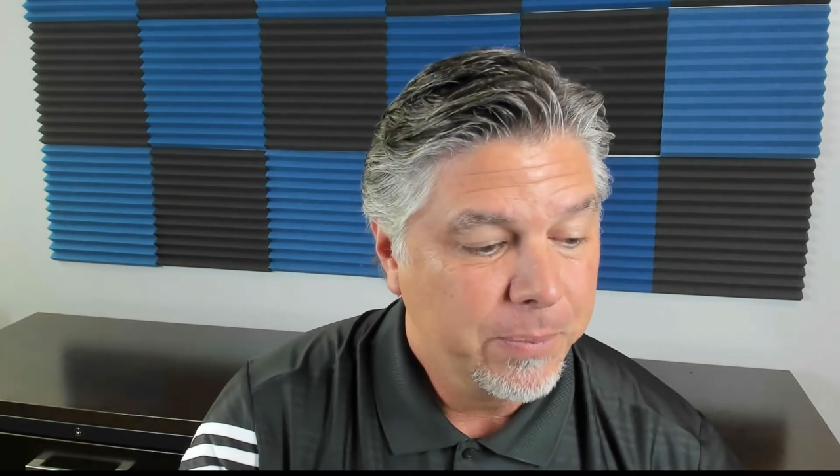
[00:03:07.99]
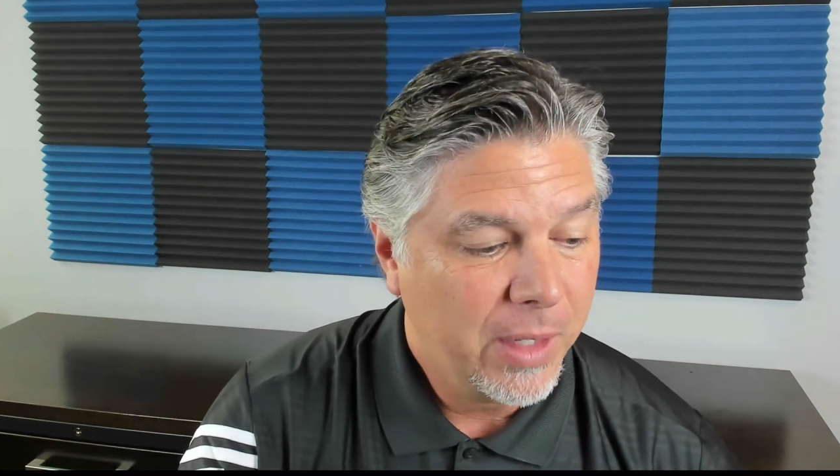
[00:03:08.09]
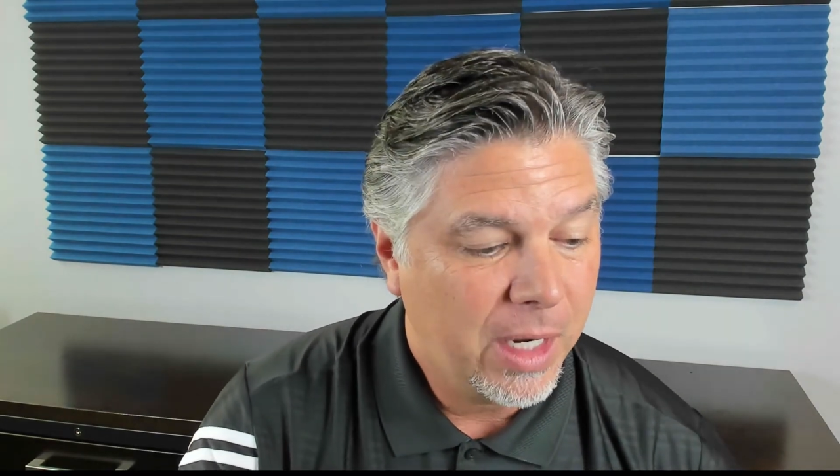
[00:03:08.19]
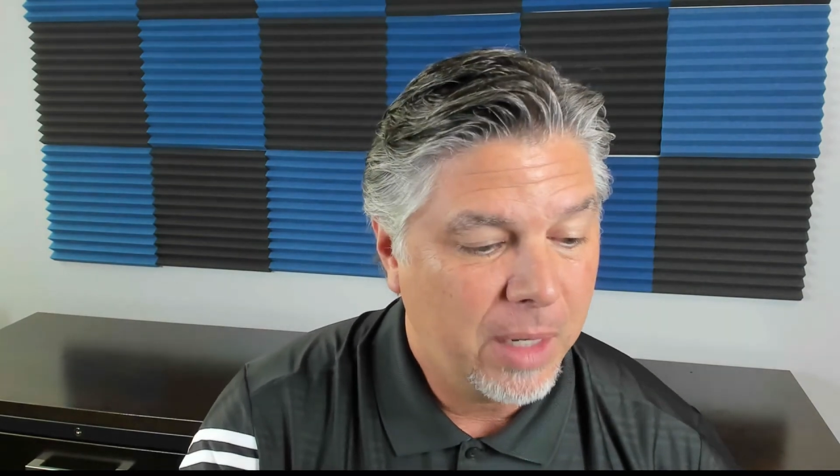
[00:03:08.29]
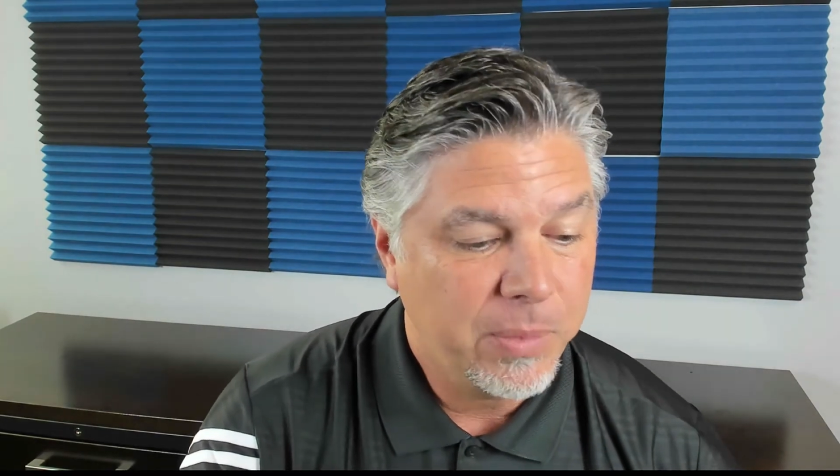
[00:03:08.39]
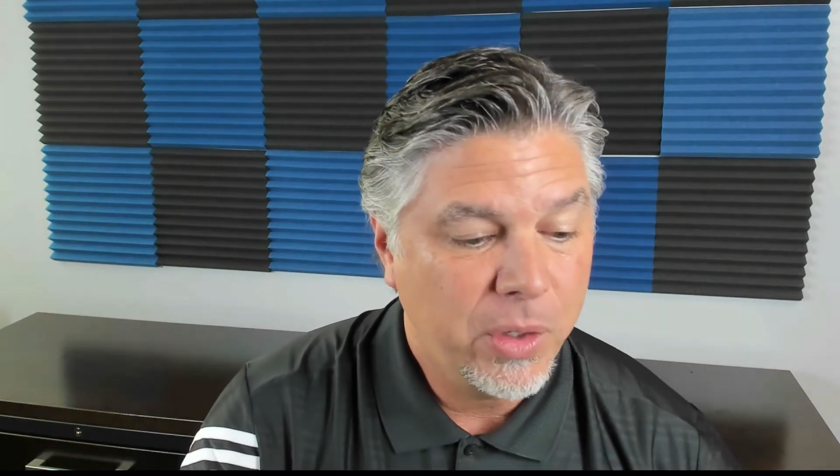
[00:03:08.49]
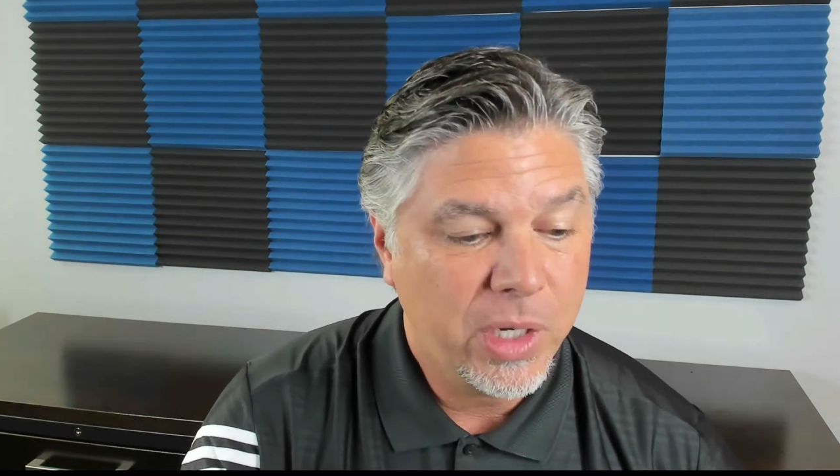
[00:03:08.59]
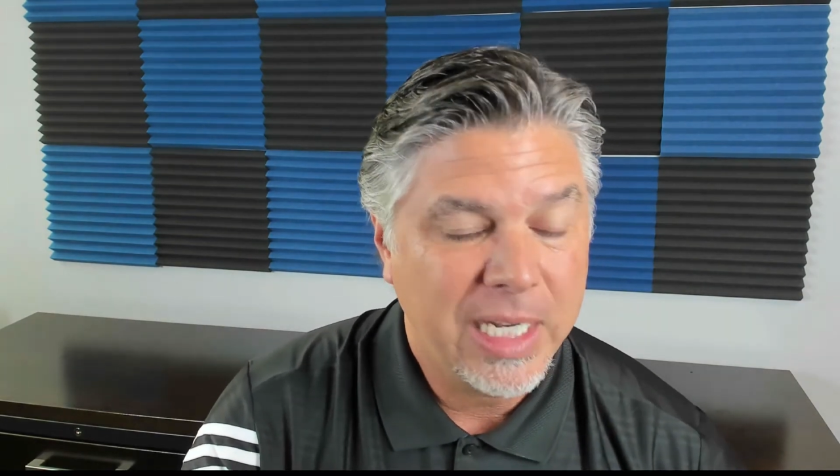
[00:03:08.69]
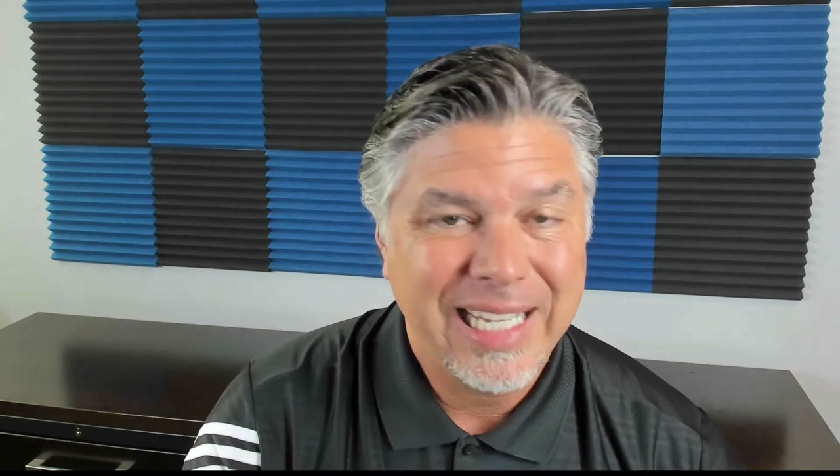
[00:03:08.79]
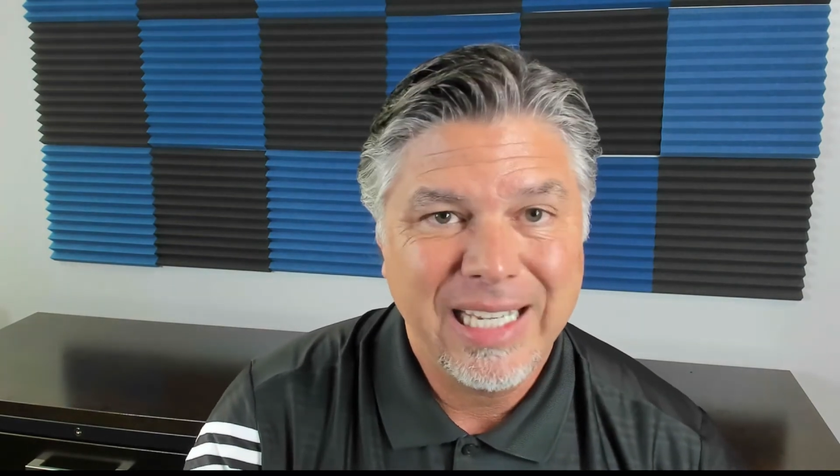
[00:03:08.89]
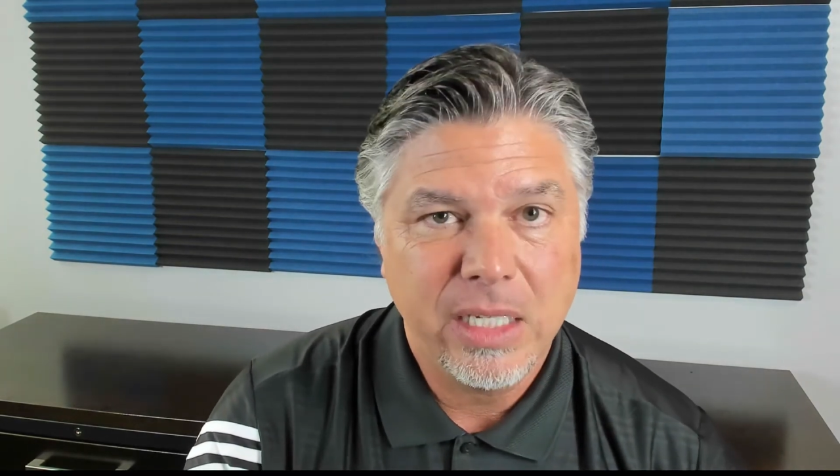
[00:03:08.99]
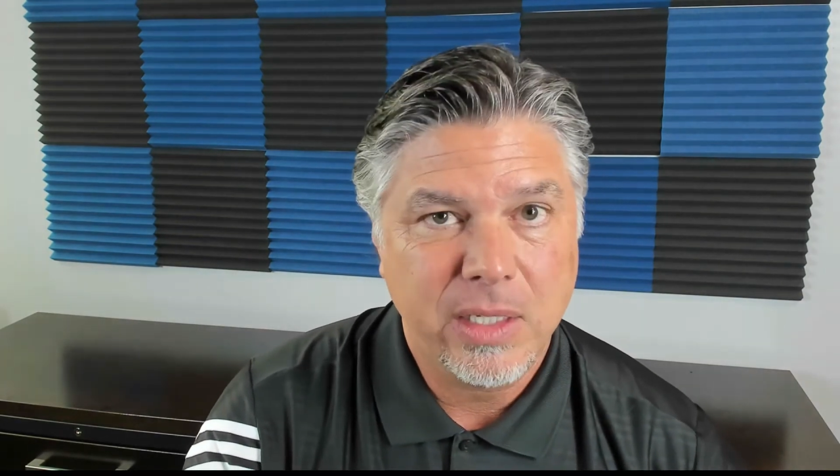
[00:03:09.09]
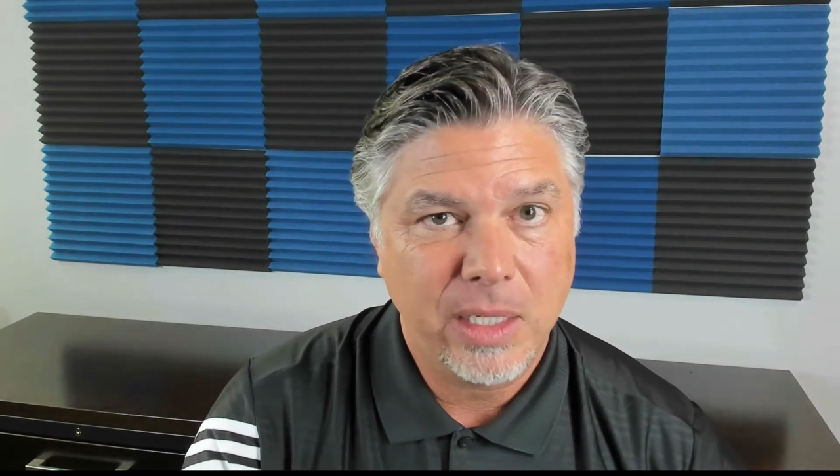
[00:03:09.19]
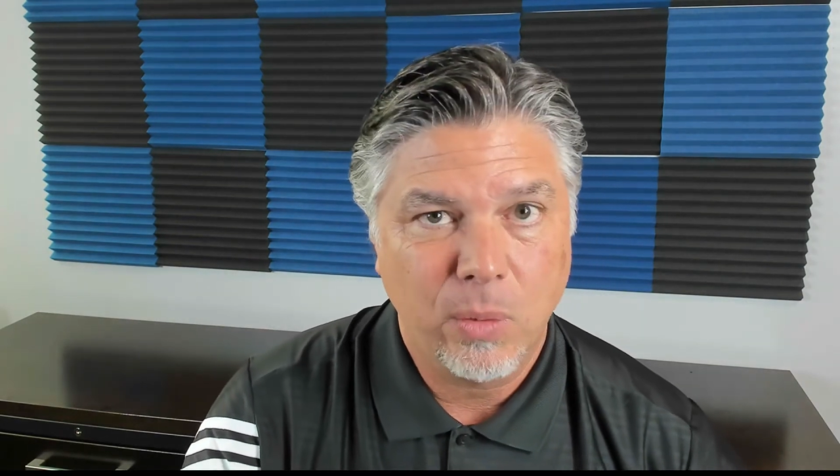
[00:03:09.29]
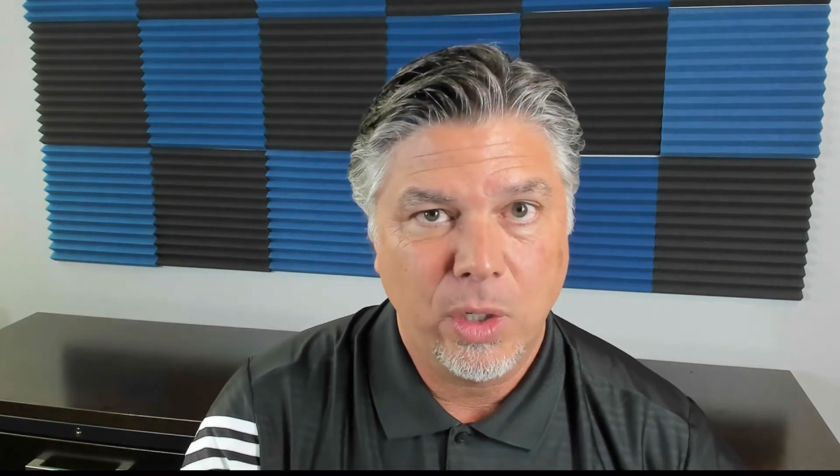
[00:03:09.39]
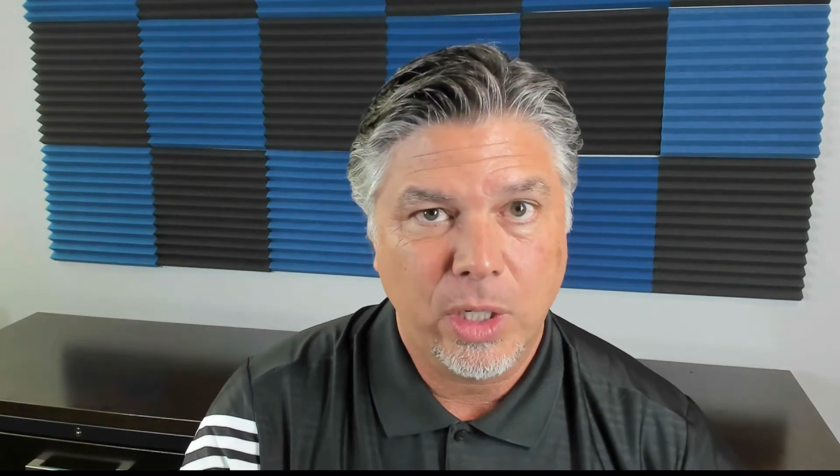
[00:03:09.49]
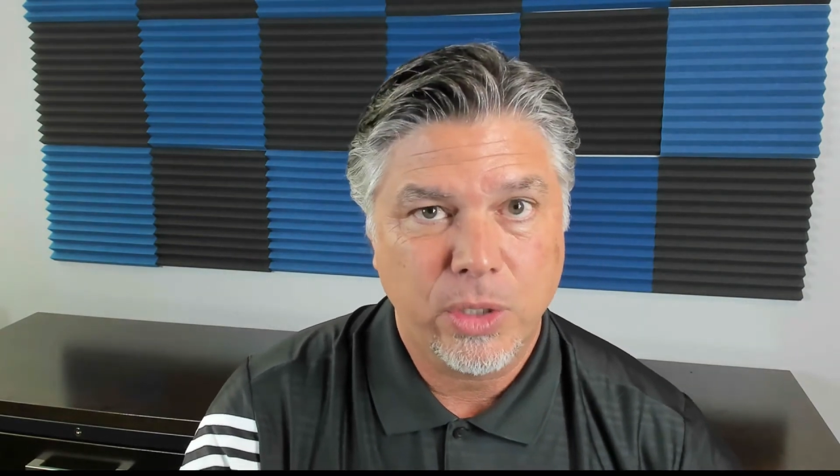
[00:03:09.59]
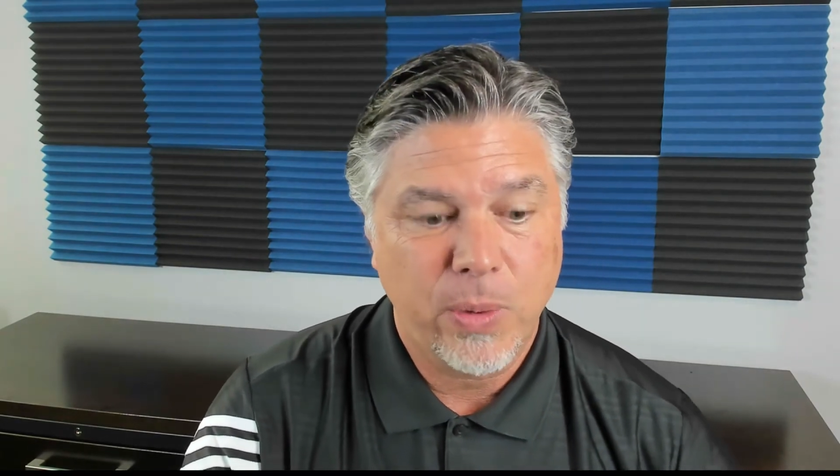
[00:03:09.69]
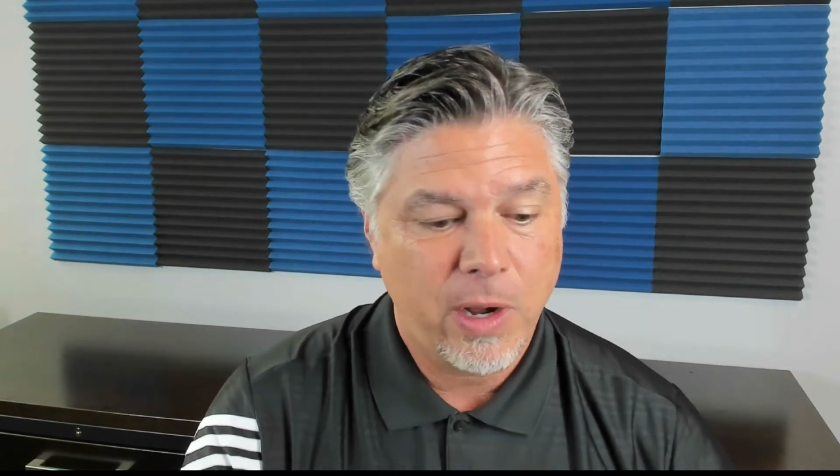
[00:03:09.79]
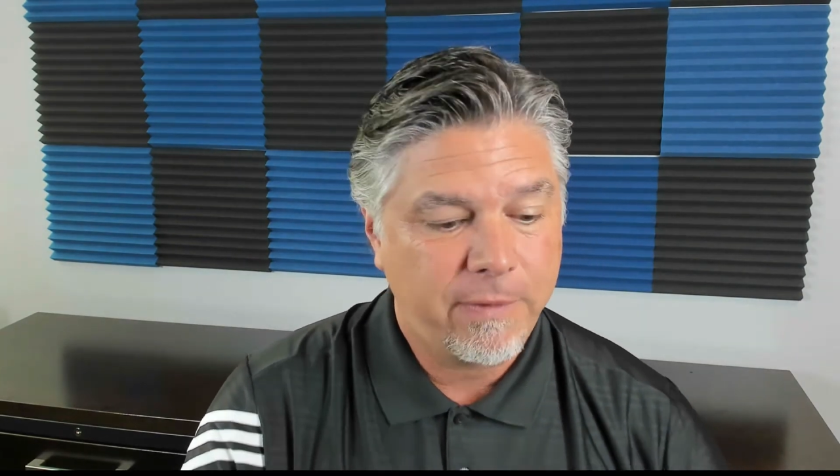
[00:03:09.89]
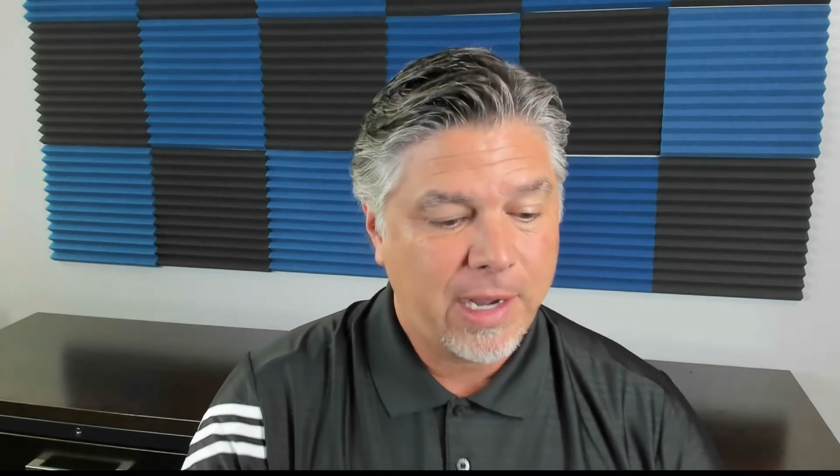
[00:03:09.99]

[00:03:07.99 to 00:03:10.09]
Um, you can easily work a 12